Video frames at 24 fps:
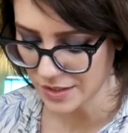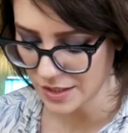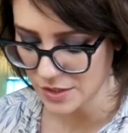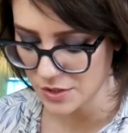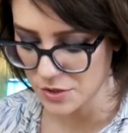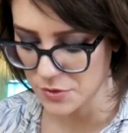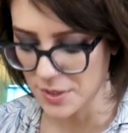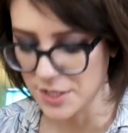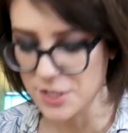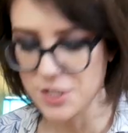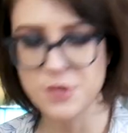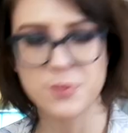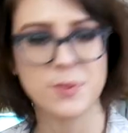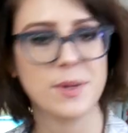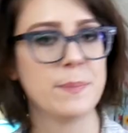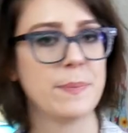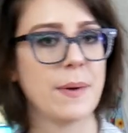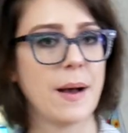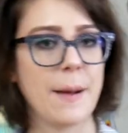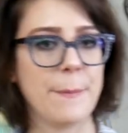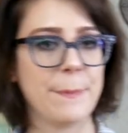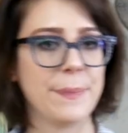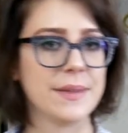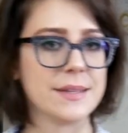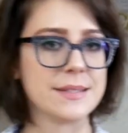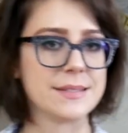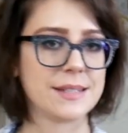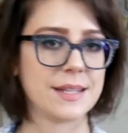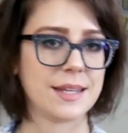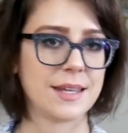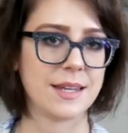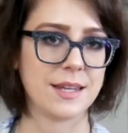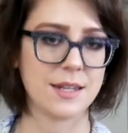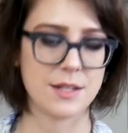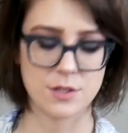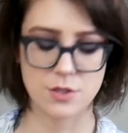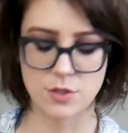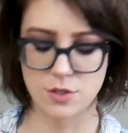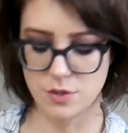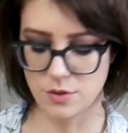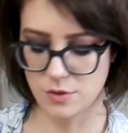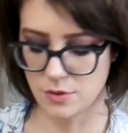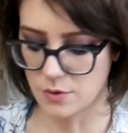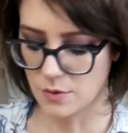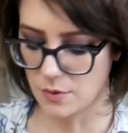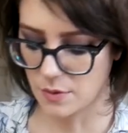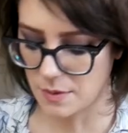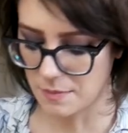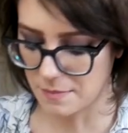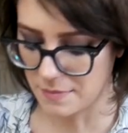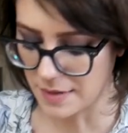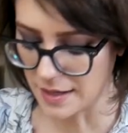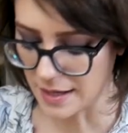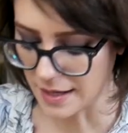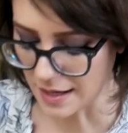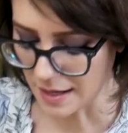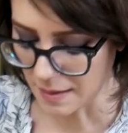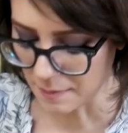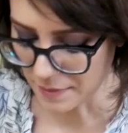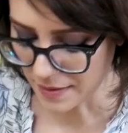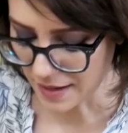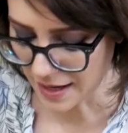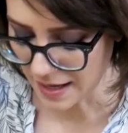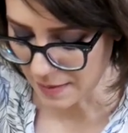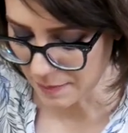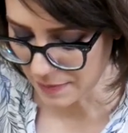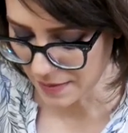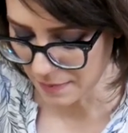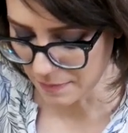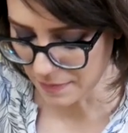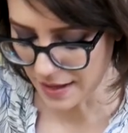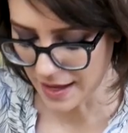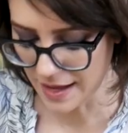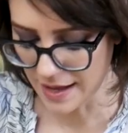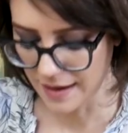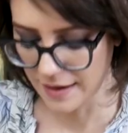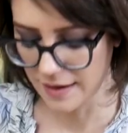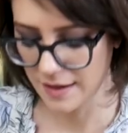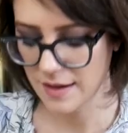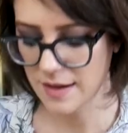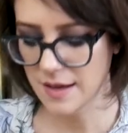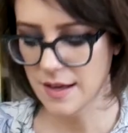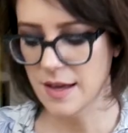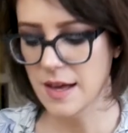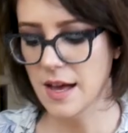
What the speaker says: So I just want to pop this into my piping bag.